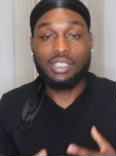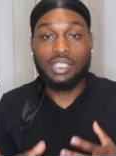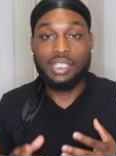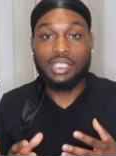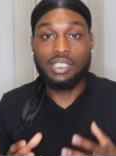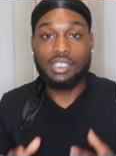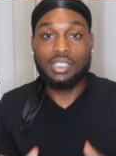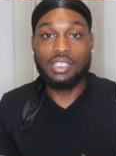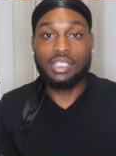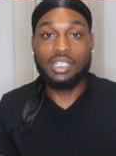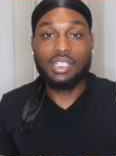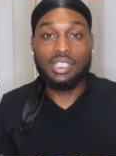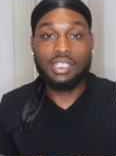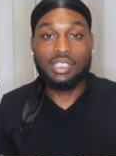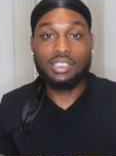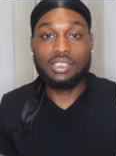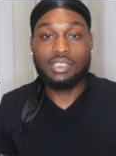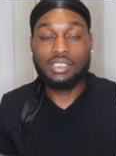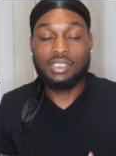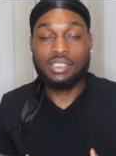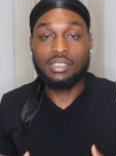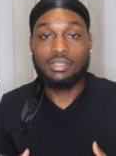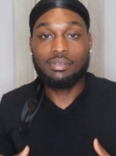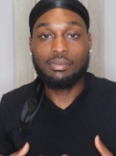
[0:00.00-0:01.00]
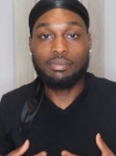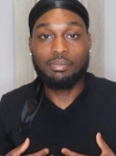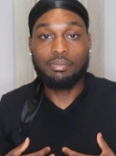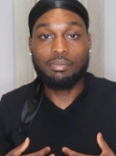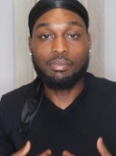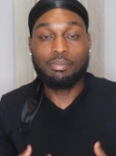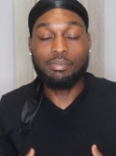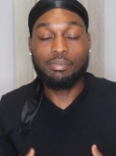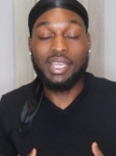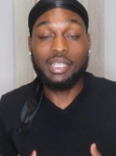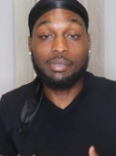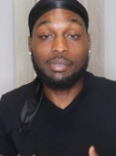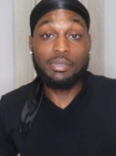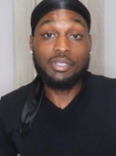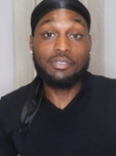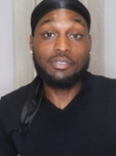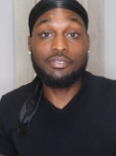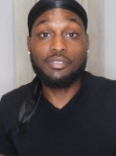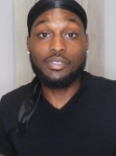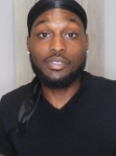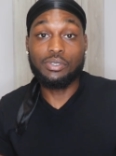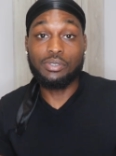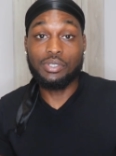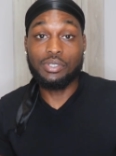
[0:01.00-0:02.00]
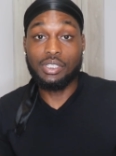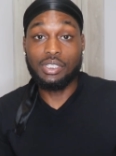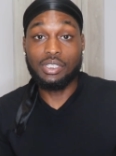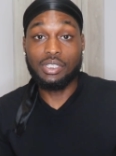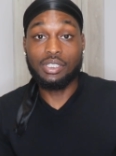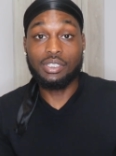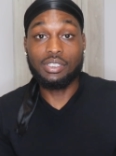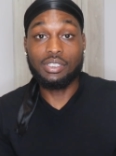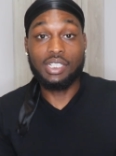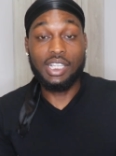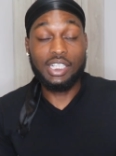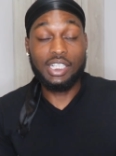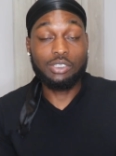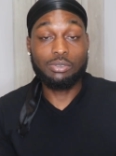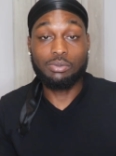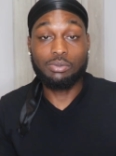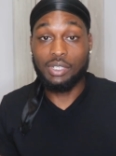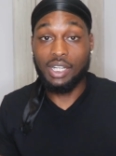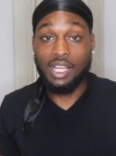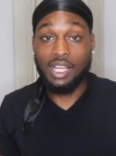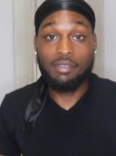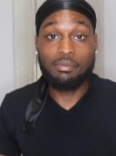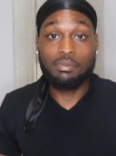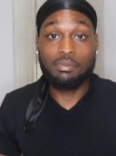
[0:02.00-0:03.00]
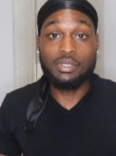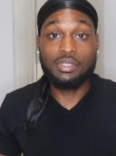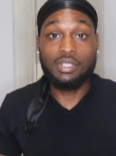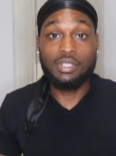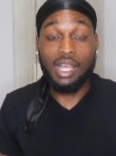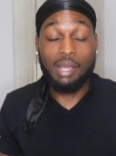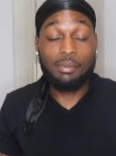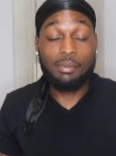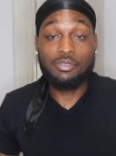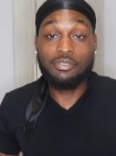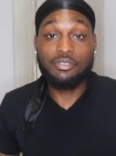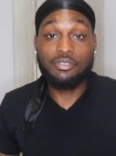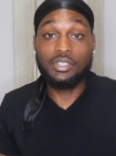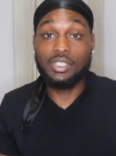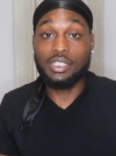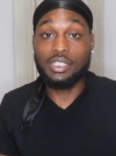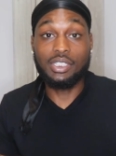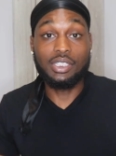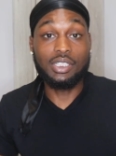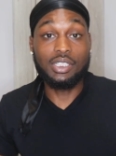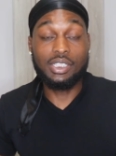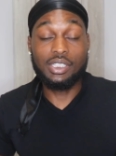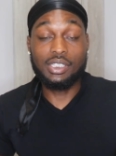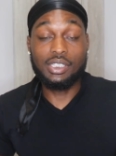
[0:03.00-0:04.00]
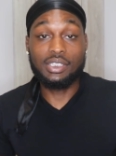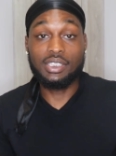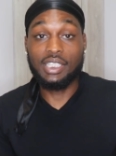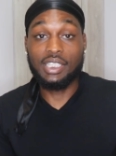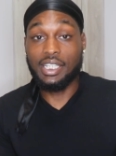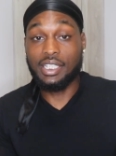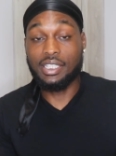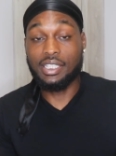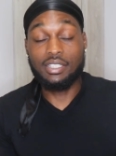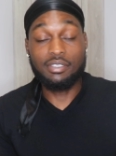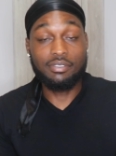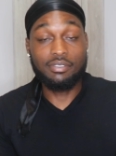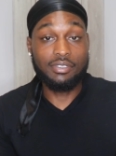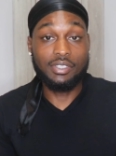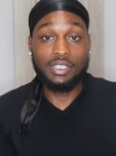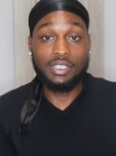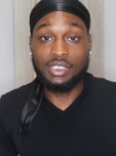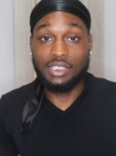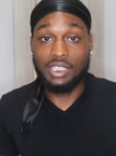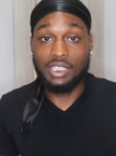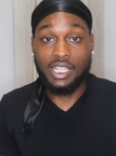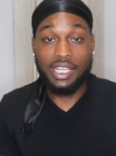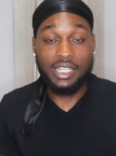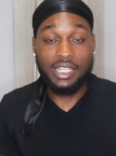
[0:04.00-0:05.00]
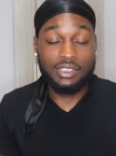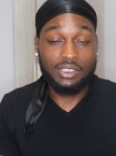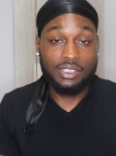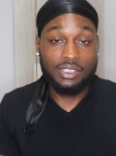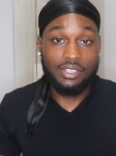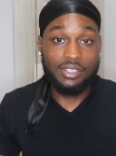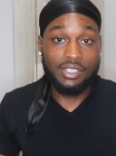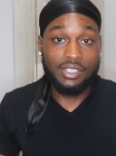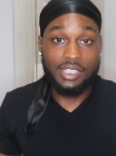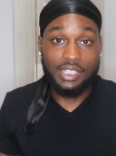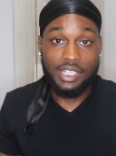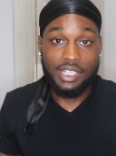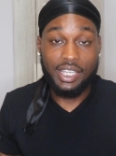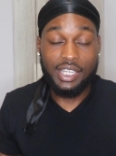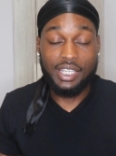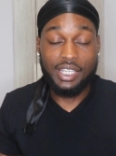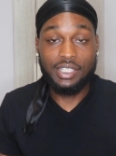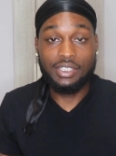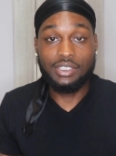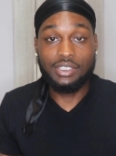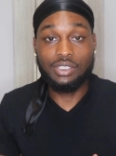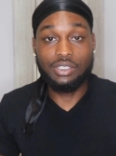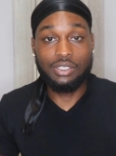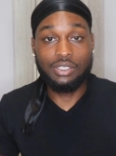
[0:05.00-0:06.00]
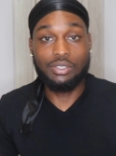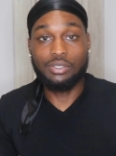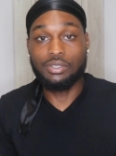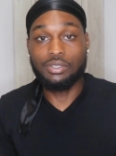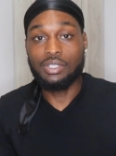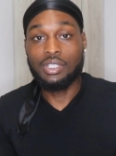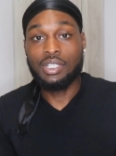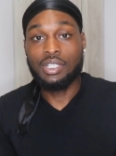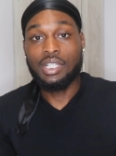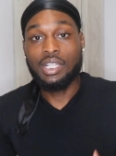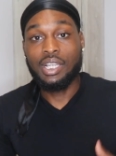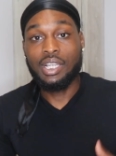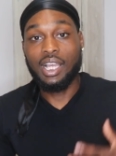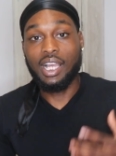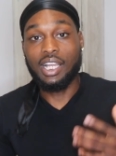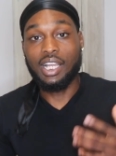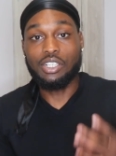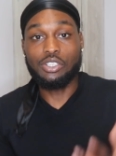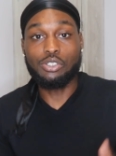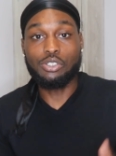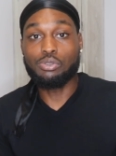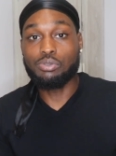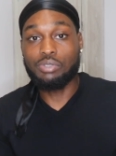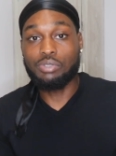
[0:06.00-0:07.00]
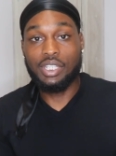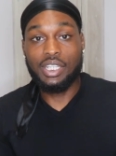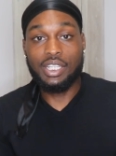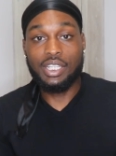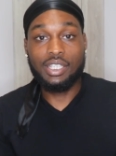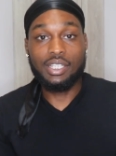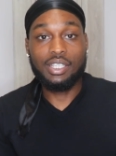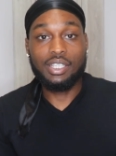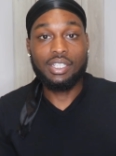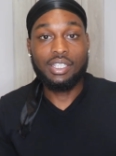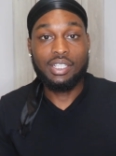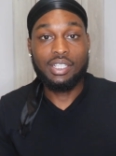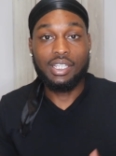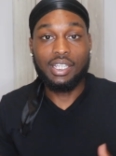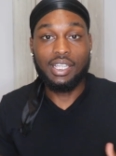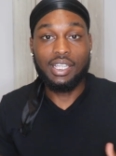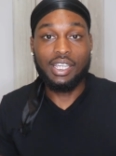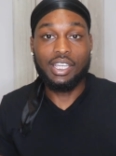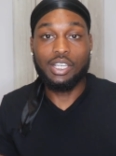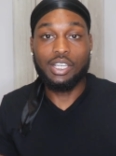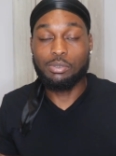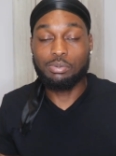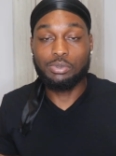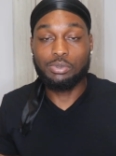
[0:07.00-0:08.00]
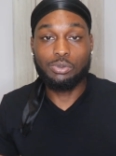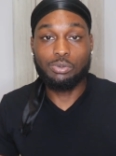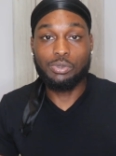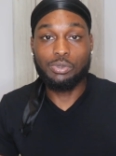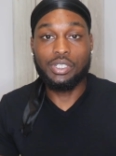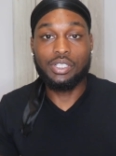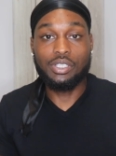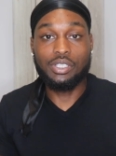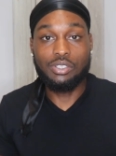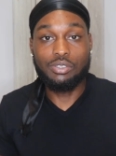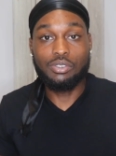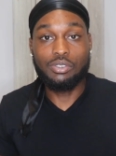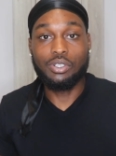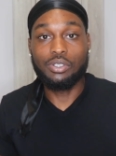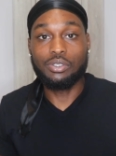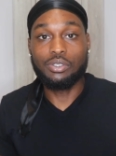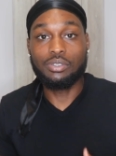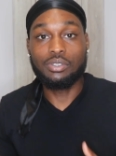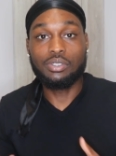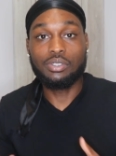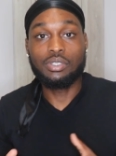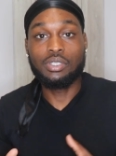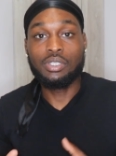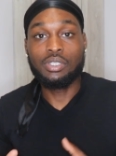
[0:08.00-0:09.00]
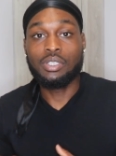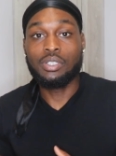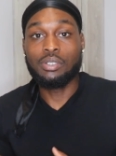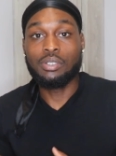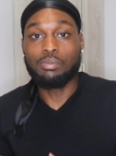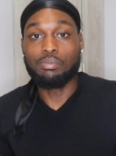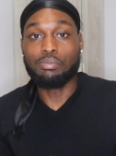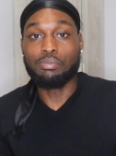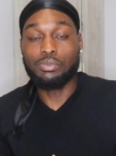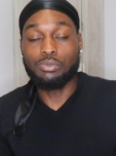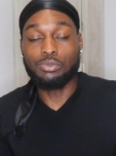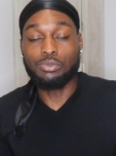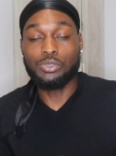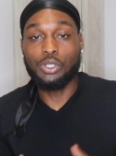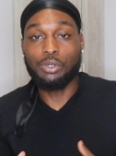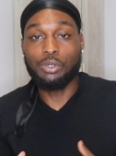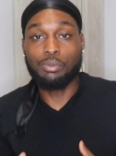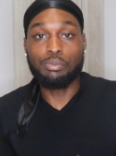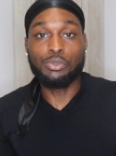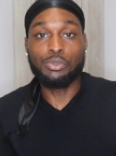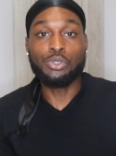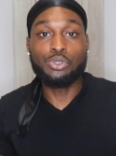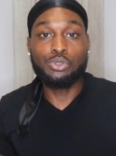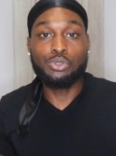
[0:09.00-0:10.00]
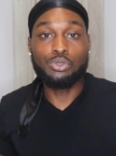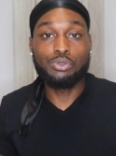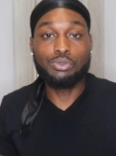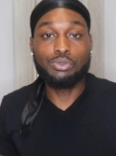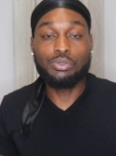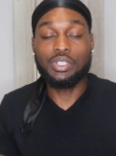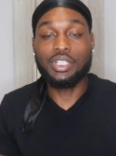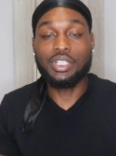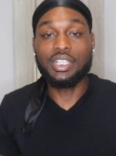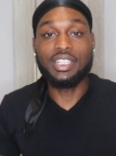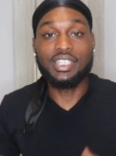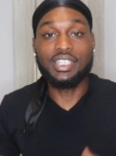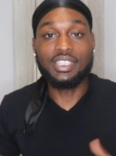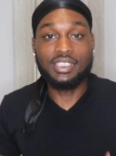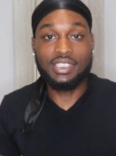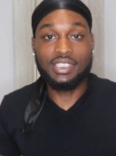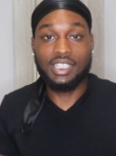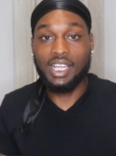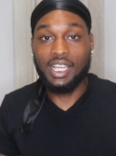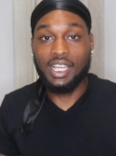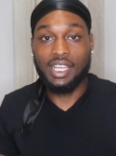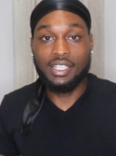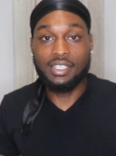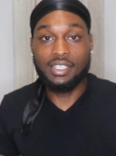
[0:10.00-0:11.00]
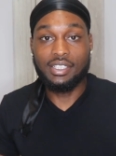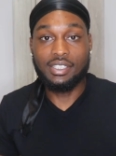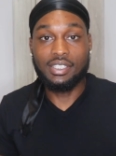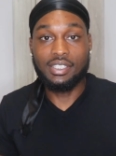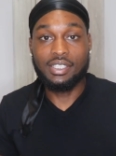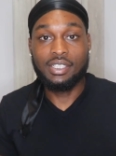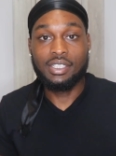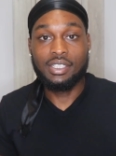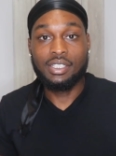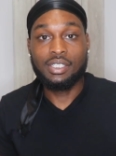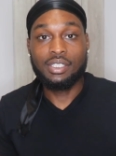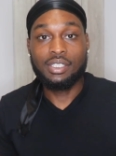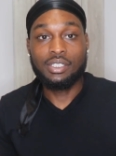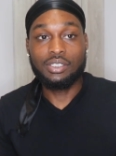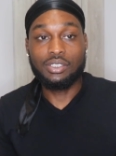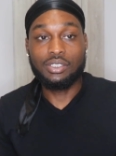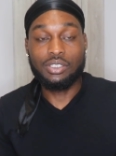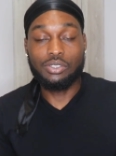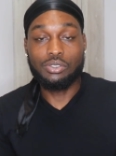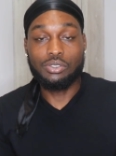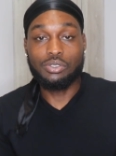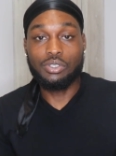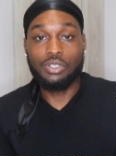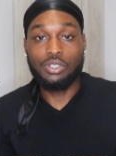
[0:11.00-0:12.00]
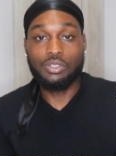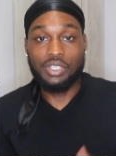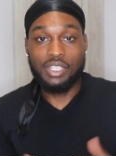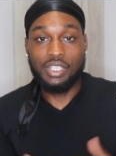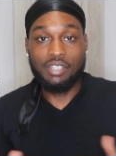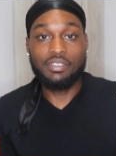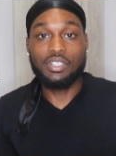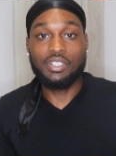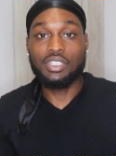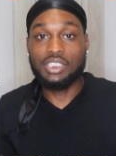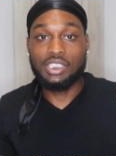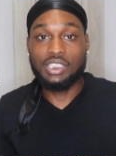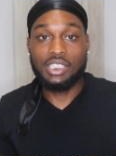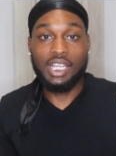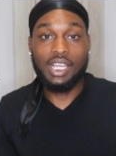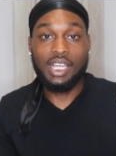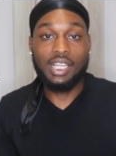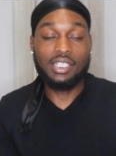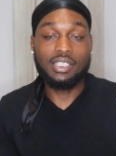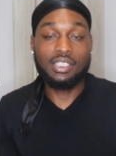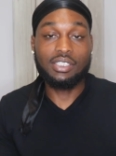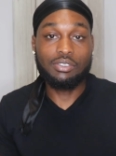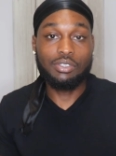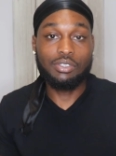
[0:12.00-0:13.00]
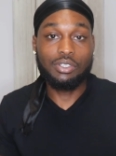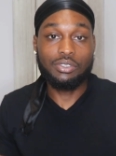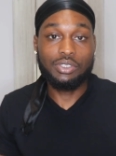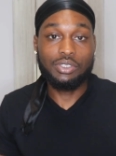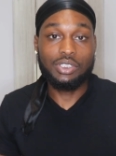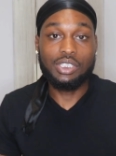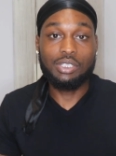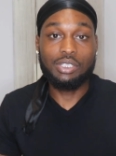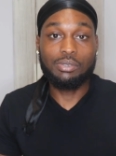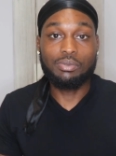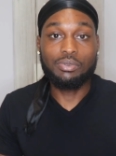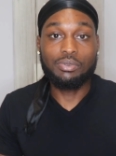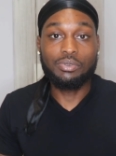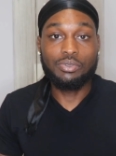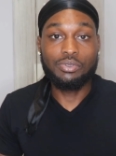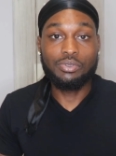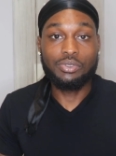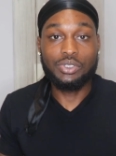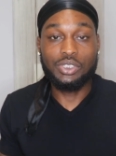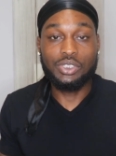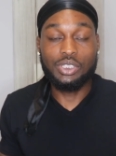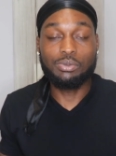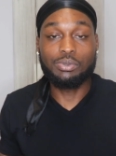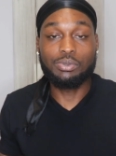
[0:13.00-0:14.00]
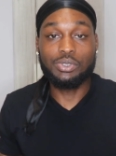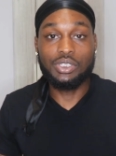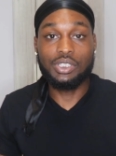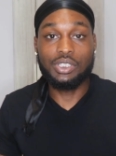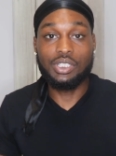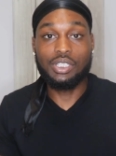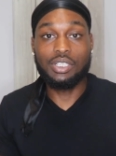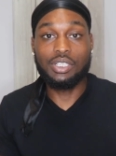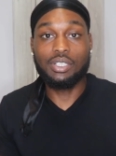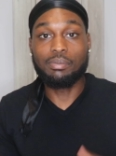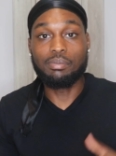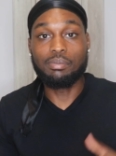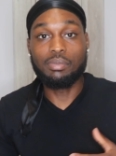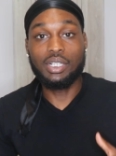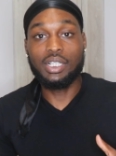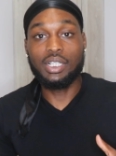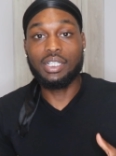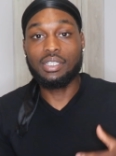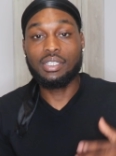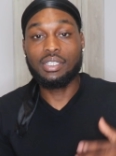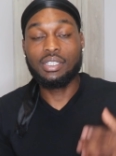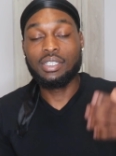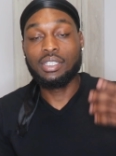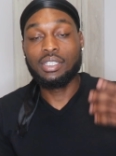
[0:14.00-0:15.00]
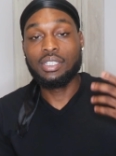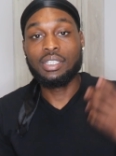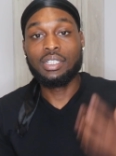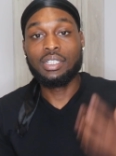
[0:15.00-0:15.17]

it does make me feel good. That's what I've been feeling good taking it for these last 30 days. So I do think it helps with, you know, your mood and anxiety. So, you know, give it a shot, you know, see what's good. But